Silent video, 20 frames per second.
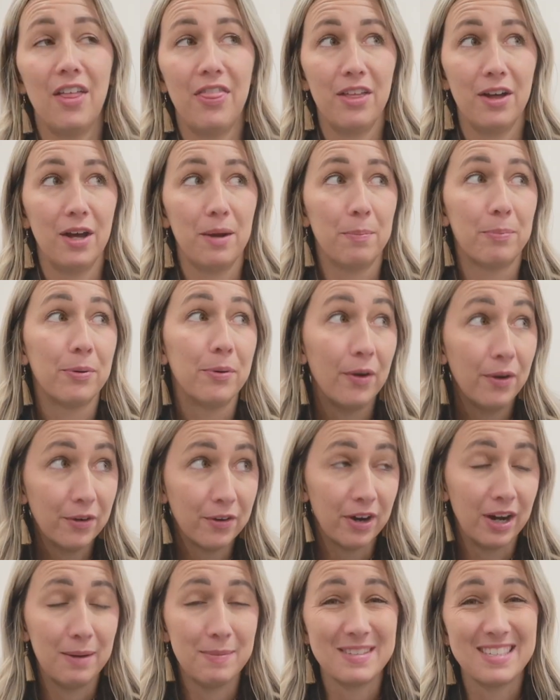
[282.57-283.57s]
The
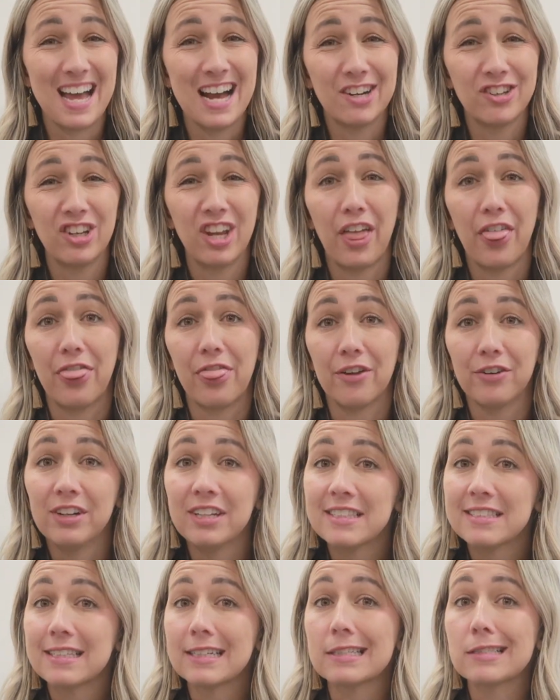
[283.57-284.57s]
program is actually a
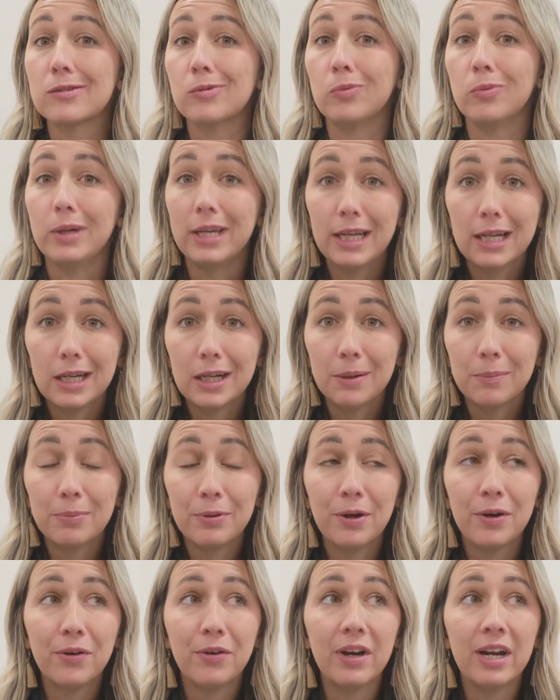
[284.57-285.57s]
36-week
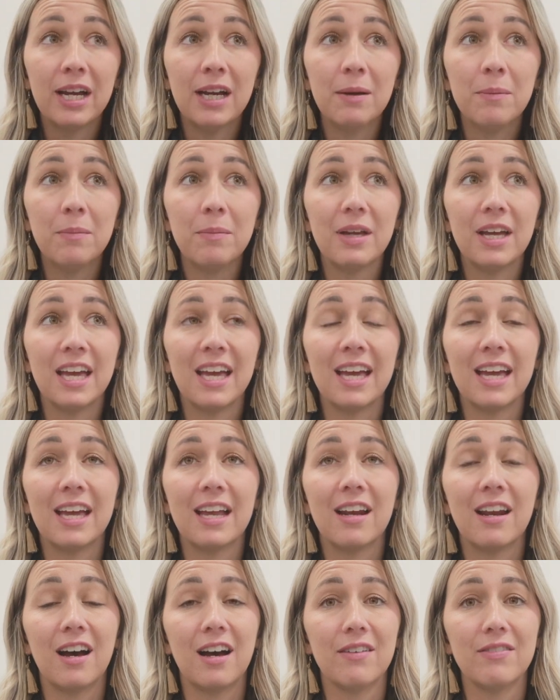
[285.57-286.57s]
program,
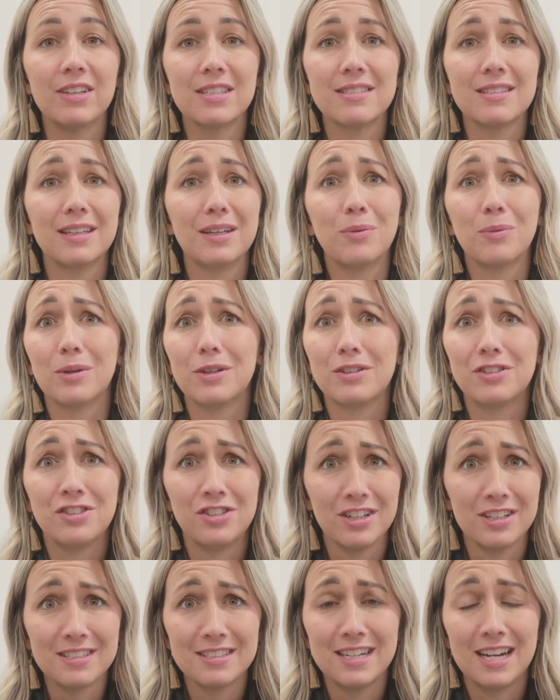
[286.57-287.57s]
and obviously we're
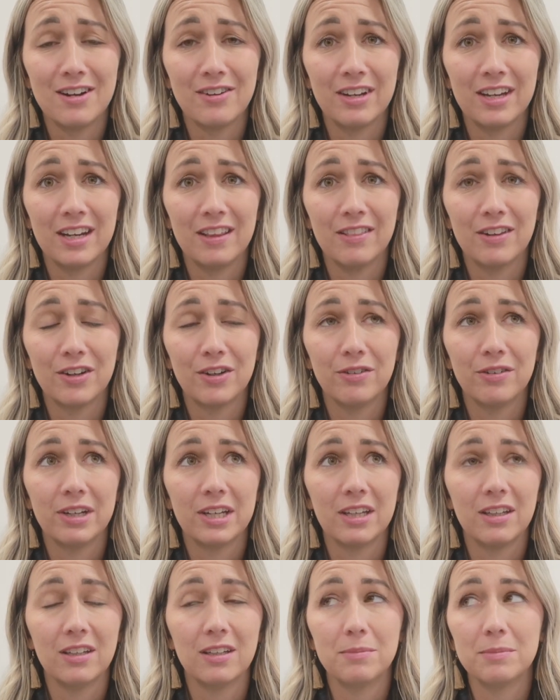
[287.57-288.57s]
just now getting the
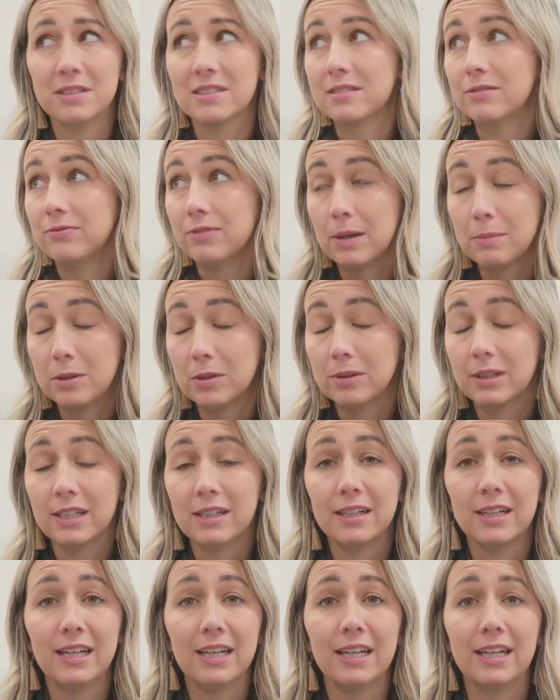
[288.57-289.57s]
curriculum. It's
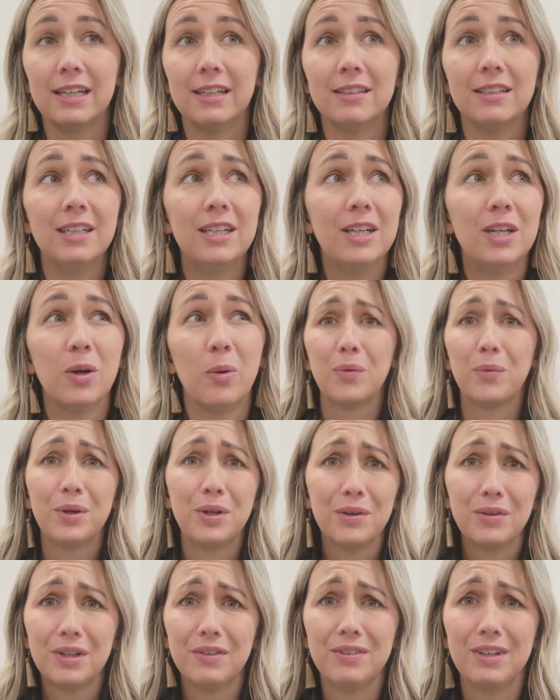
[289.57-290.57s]
February, and we
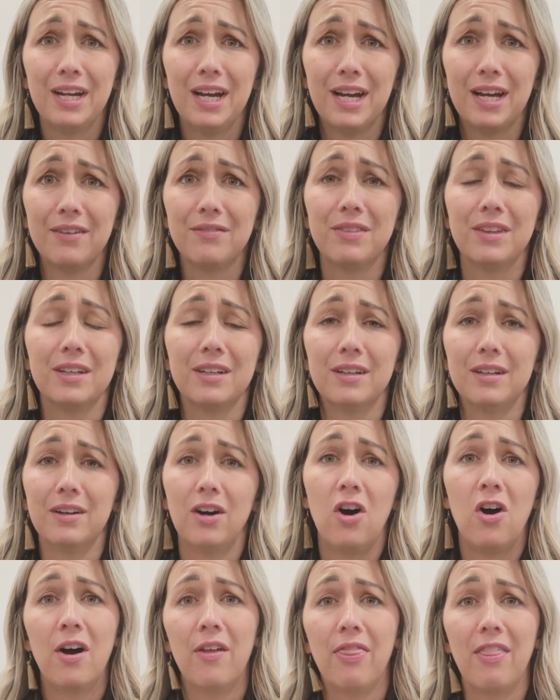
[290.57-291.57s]
don't even have the
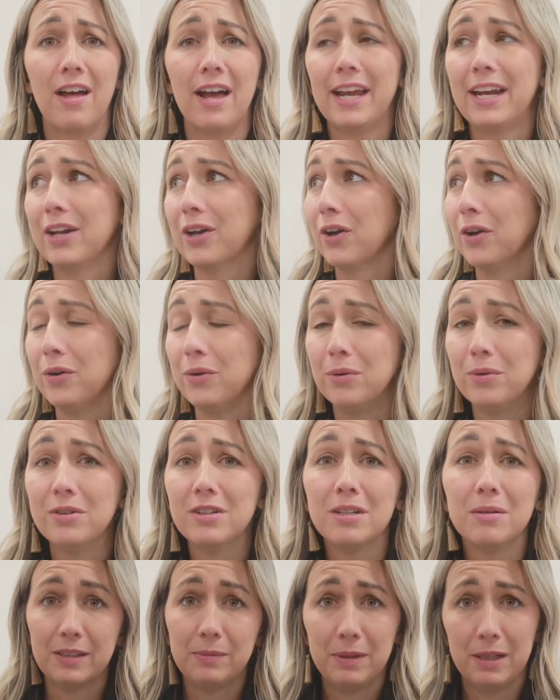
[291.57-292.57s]
online
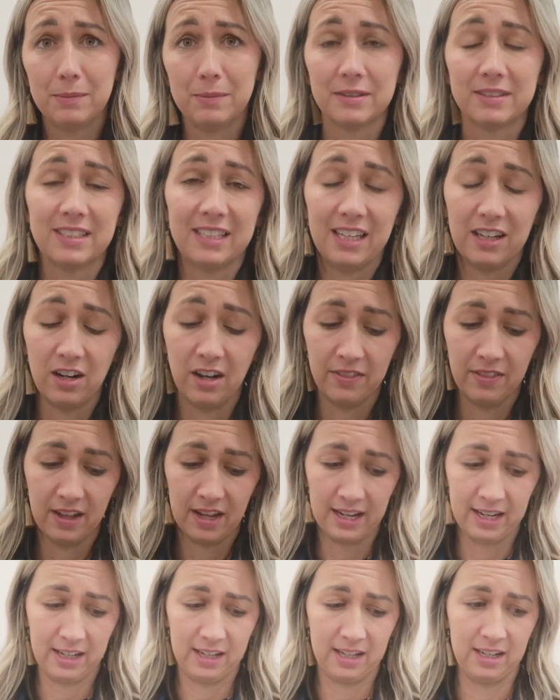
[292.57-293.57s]
code to be able to get
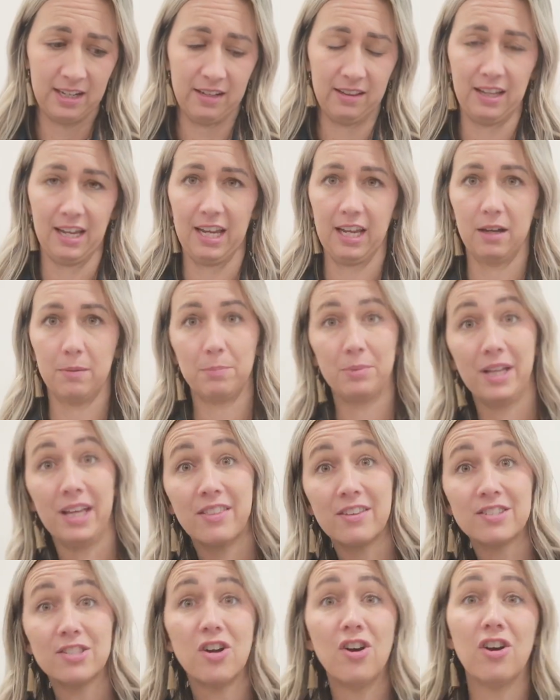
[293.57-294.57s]
online and like play
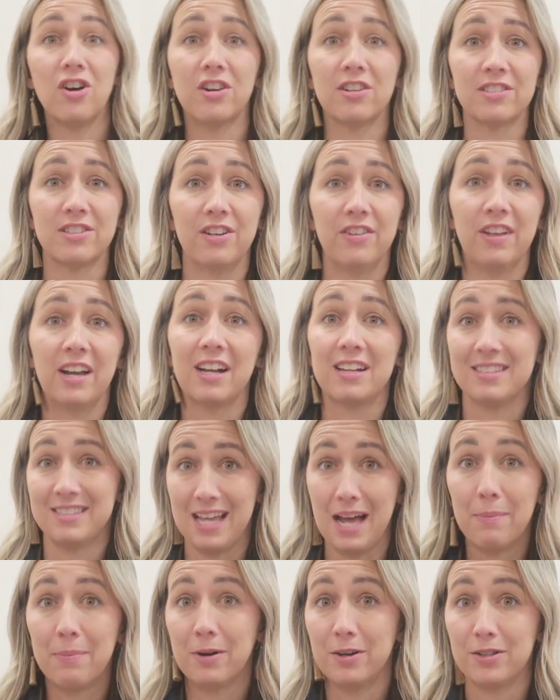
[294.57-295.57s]
the songs and all that, because
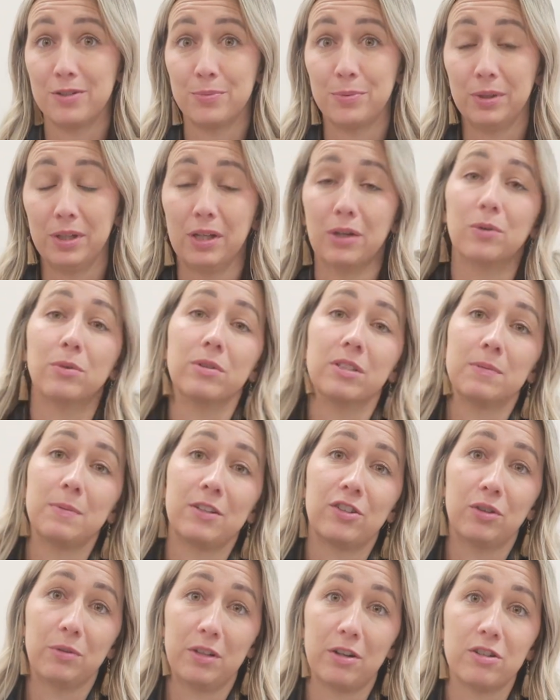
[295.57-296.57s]
that part's really cool,
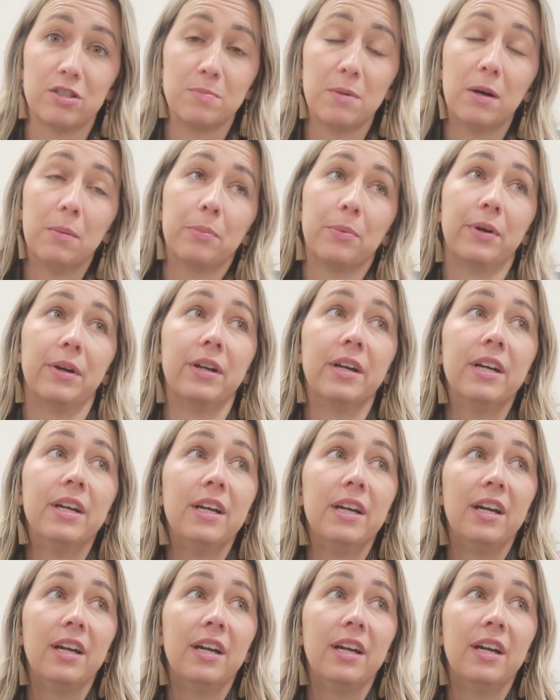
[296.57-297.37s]
especially with our smartboard.